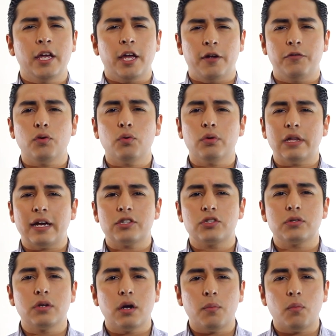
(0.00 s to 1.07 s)
If you would like
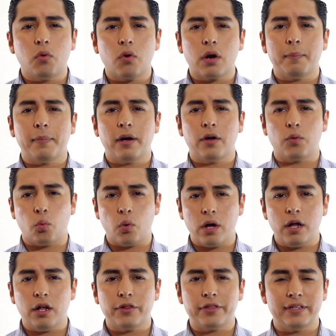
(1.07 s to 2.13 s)
to know more about
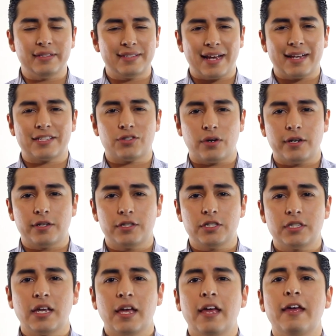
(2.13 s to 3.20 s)
wealth and tax
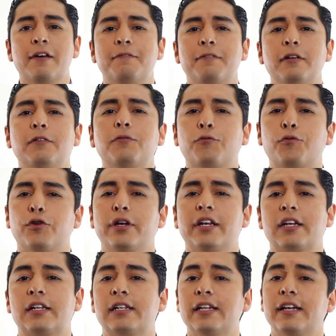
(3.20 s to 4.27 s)
strategies, feel free to
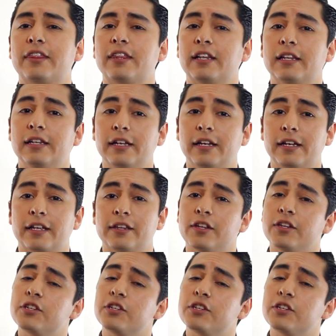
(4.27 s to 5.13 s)
click the link in the